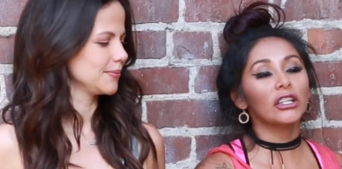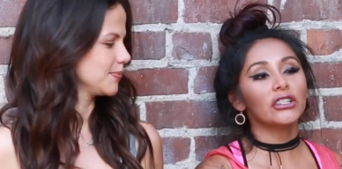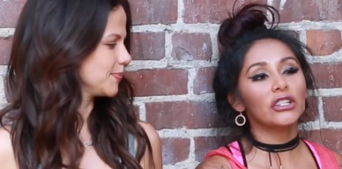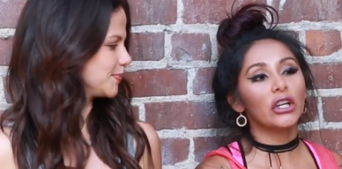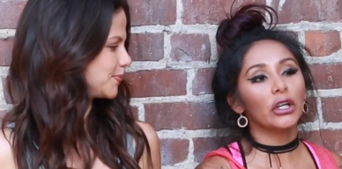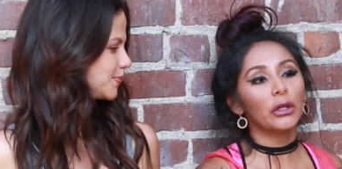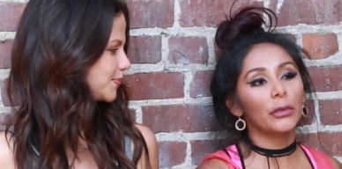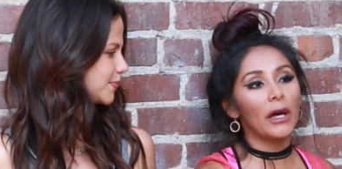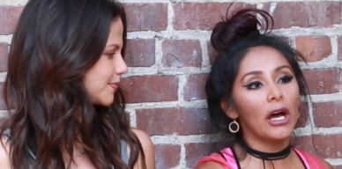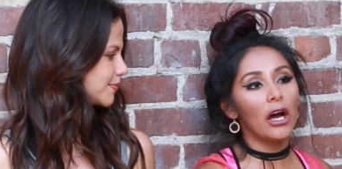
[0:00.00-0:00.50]
Speaker 1: gonna
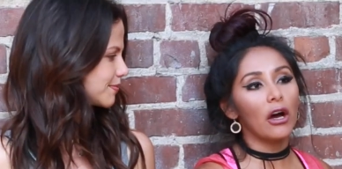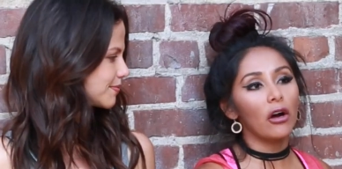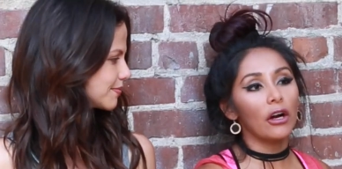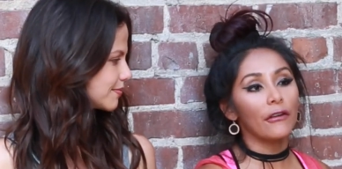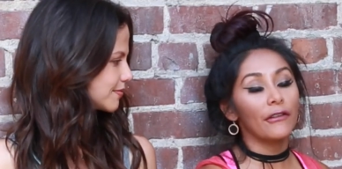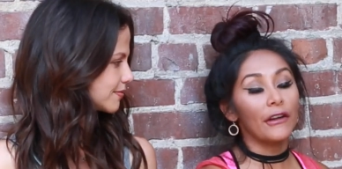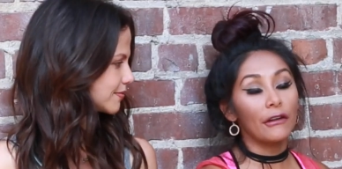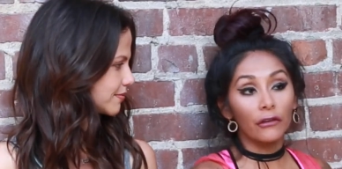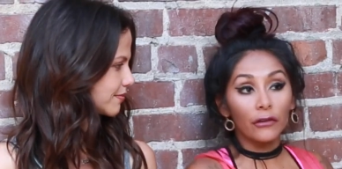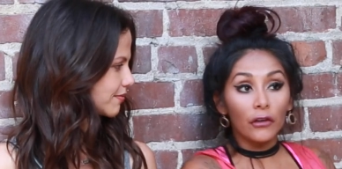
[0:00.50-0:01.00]
talk about
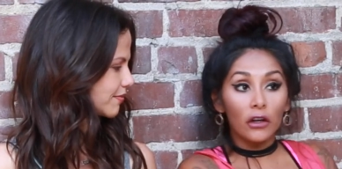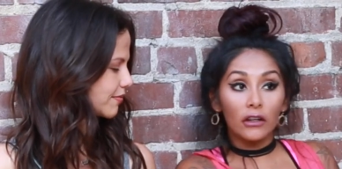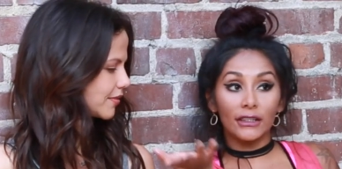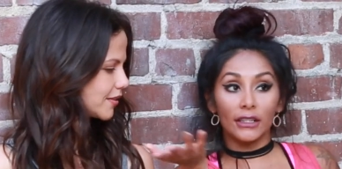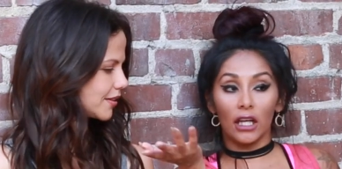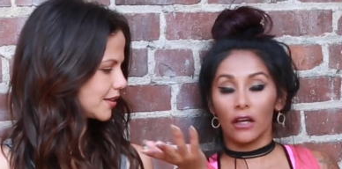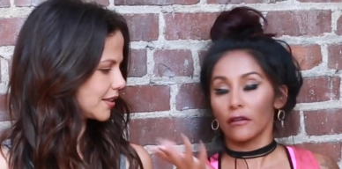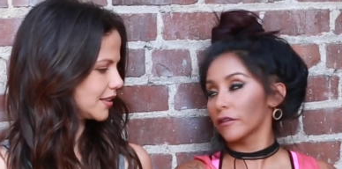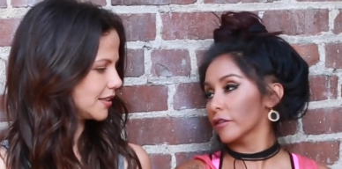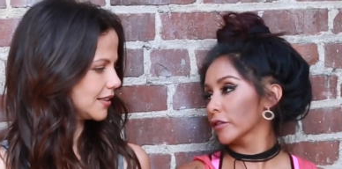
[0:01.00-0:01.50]
our favorite fall
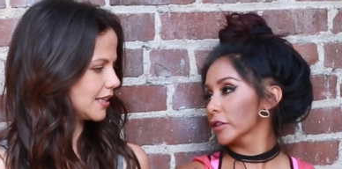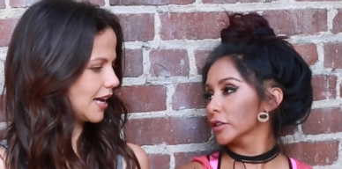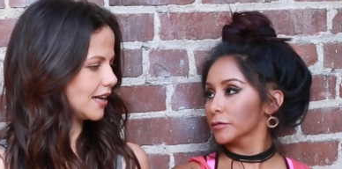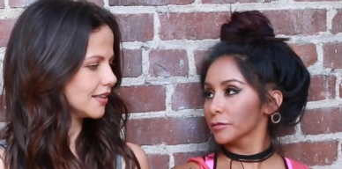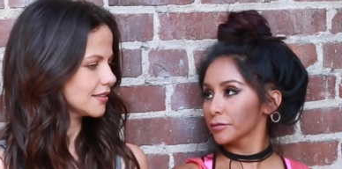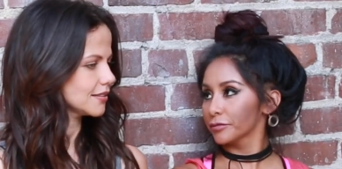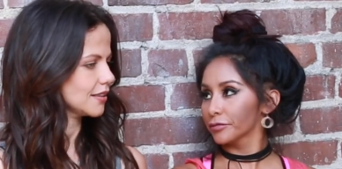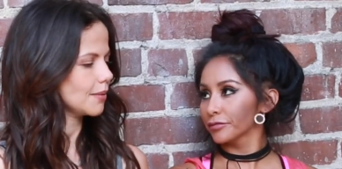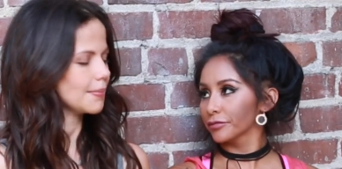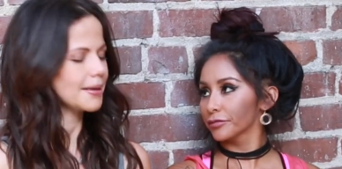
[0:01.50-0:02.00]
stuff. Yeah,
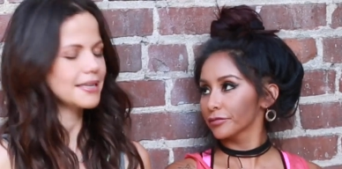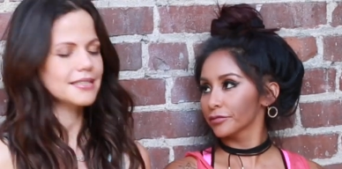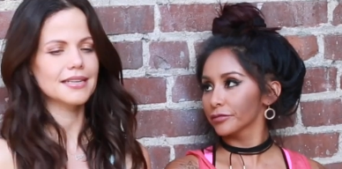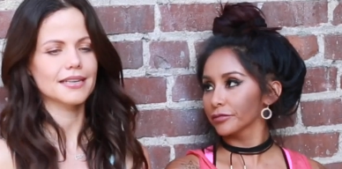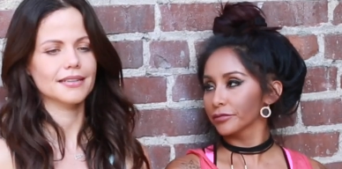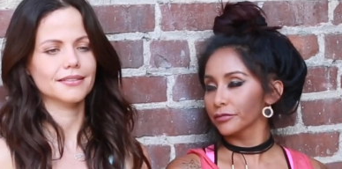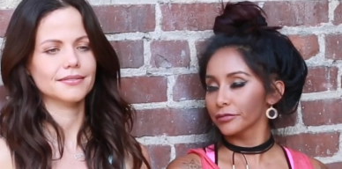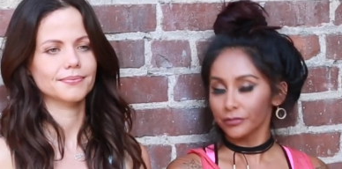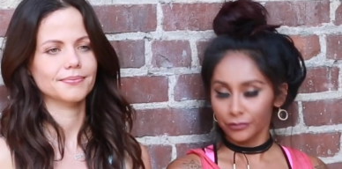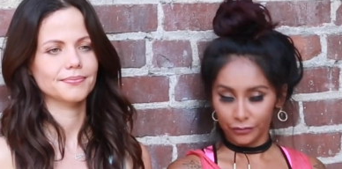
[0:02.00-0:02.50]

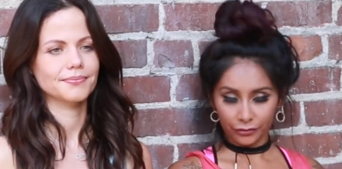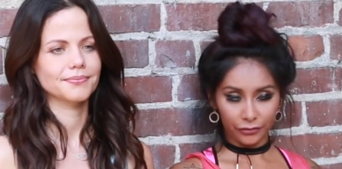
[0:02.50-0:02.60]
amazing.